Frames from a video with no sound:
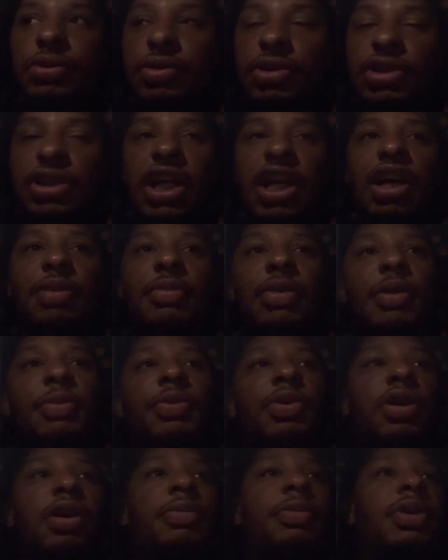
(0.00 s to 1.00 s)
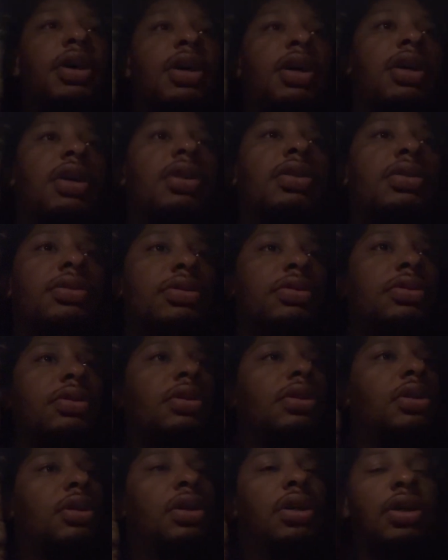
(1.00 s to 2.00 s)
Shout out my boy,
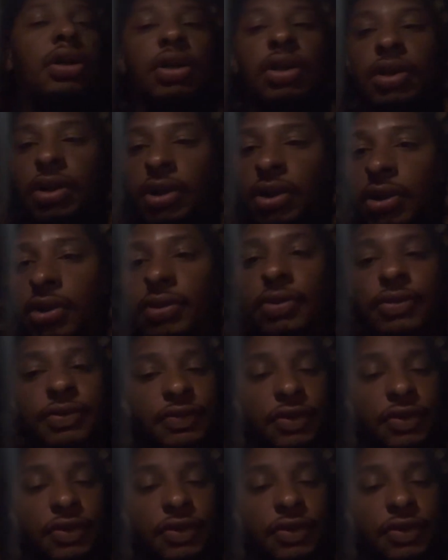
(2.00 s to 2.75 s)
man.